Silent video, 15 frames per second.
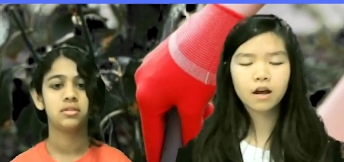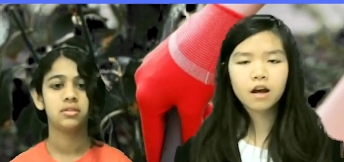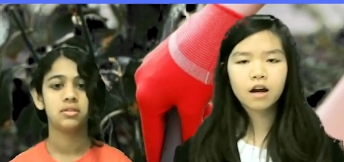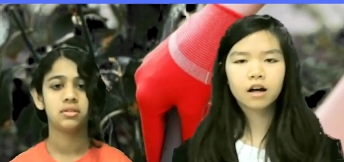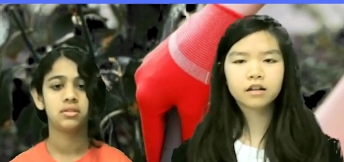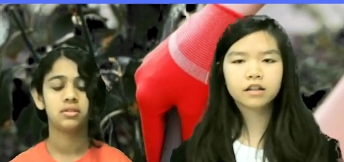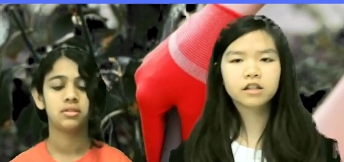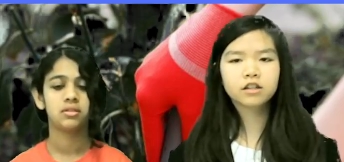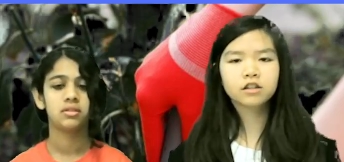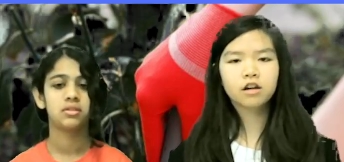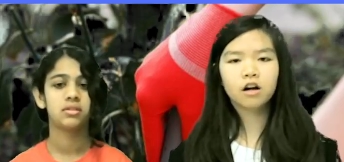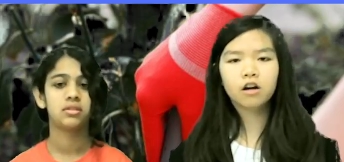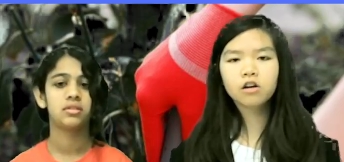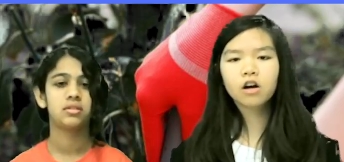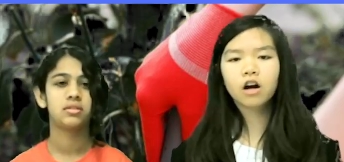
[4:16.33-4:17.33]
Speaker 1: Attention
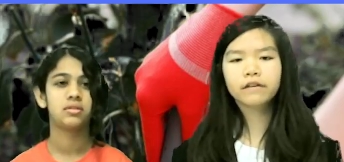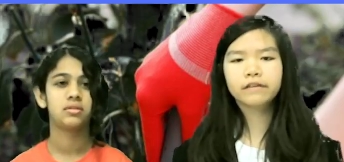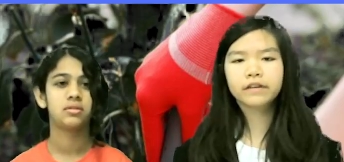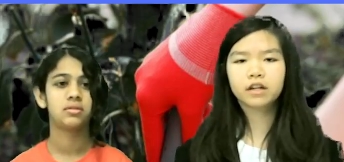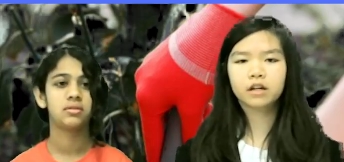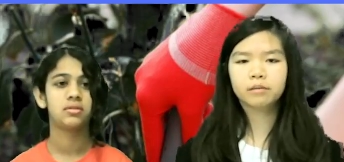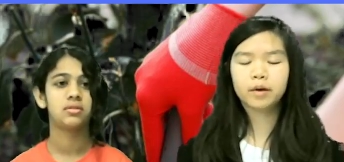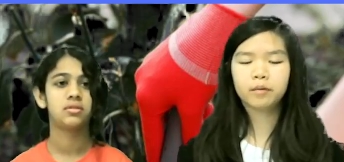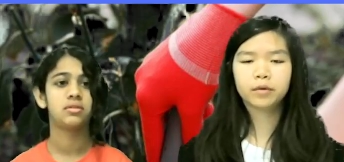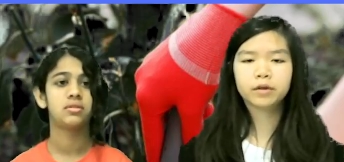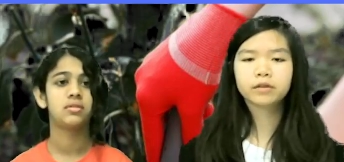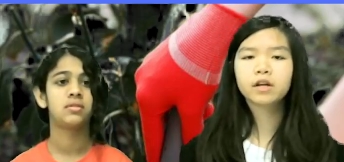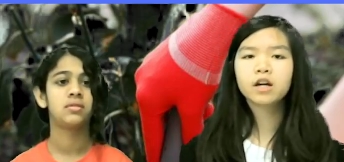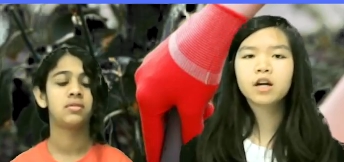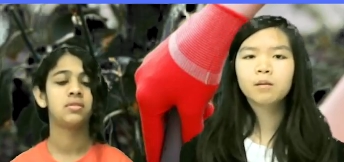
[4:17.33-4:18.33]
all Coffee Cart members.
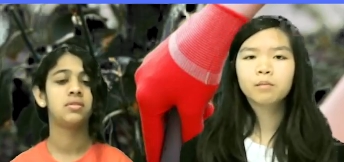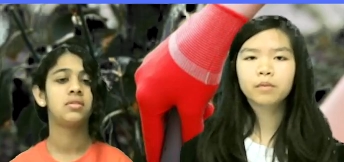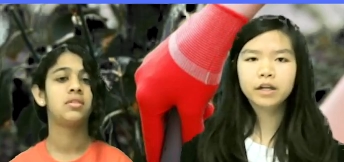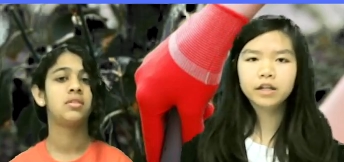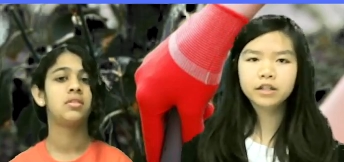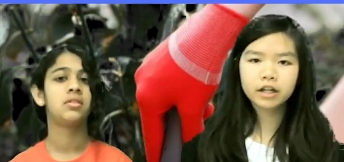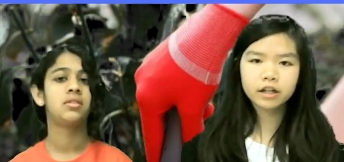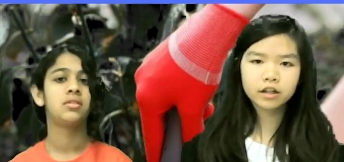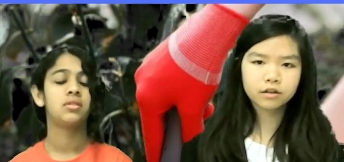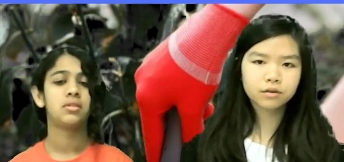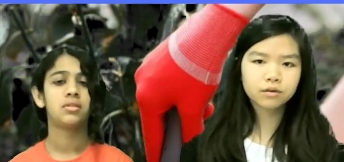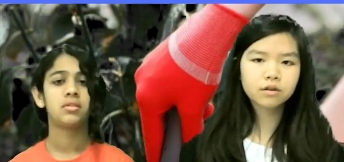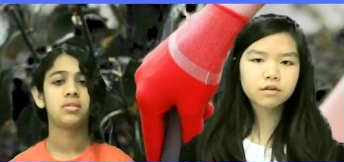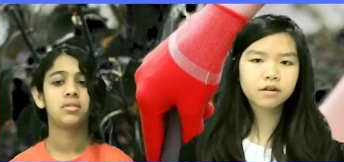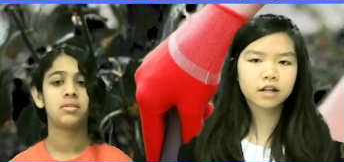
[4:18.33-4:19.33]
Please check your
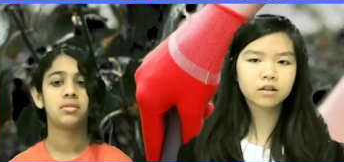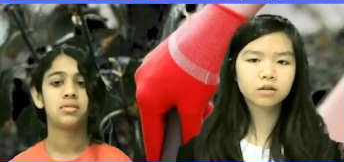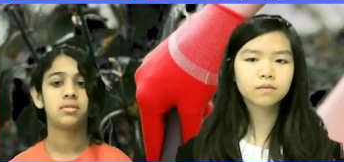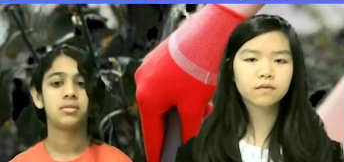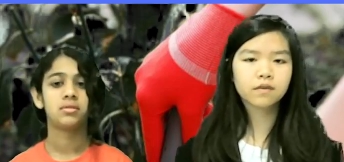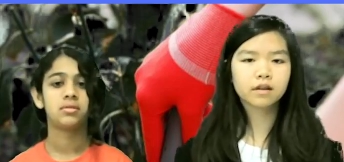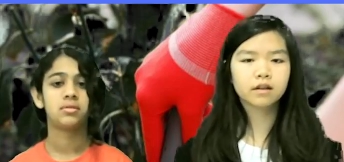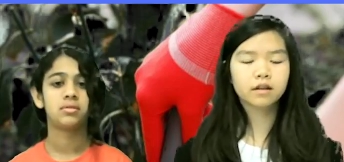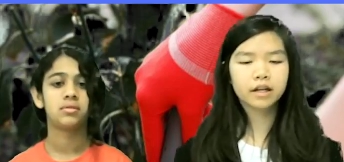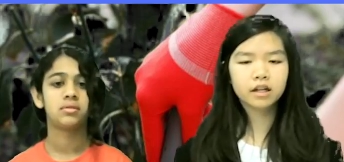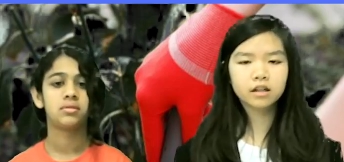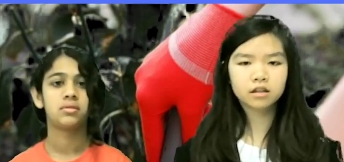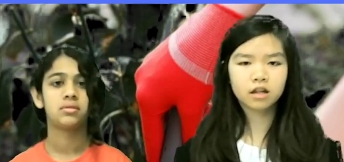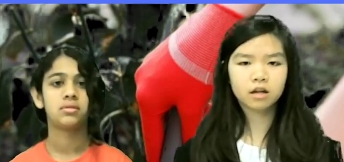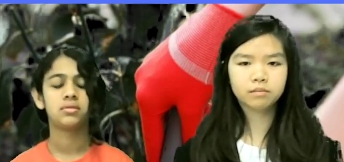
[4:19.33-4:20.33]
Google Classroom for the
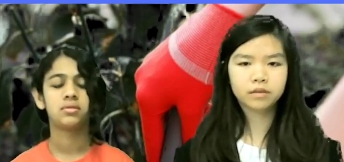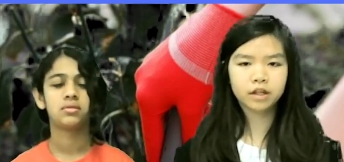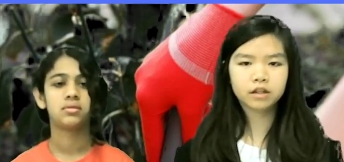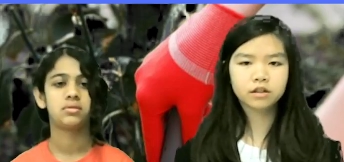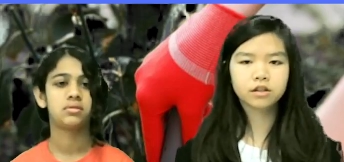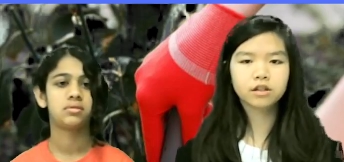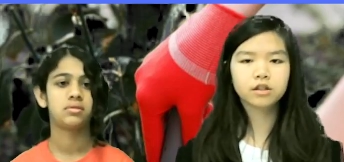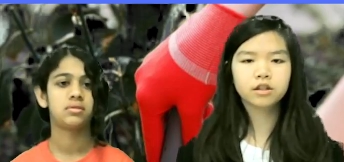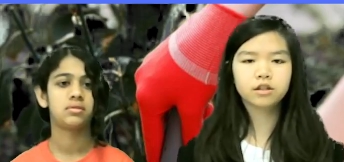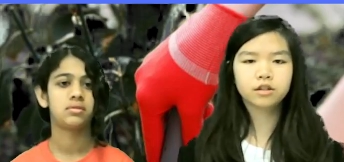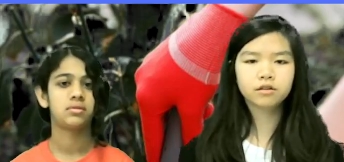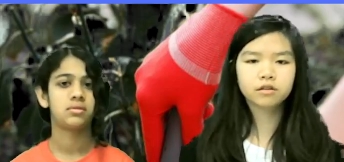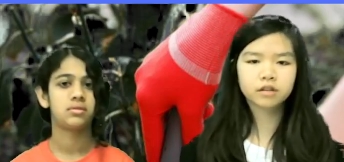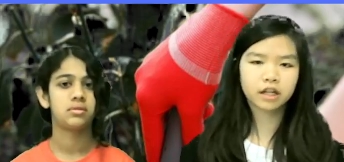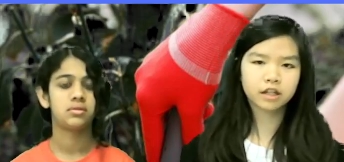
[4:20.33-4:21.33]
latest updates to your
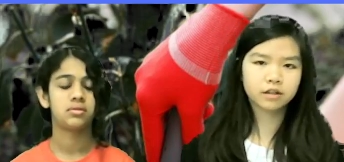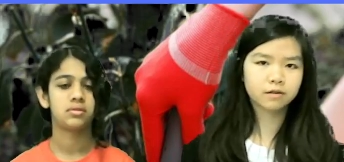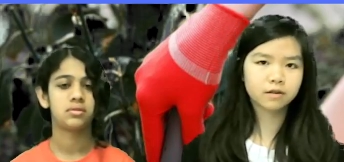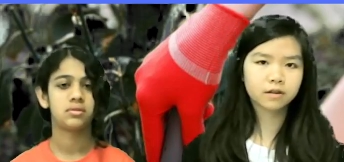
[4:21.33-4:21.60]
June schedule.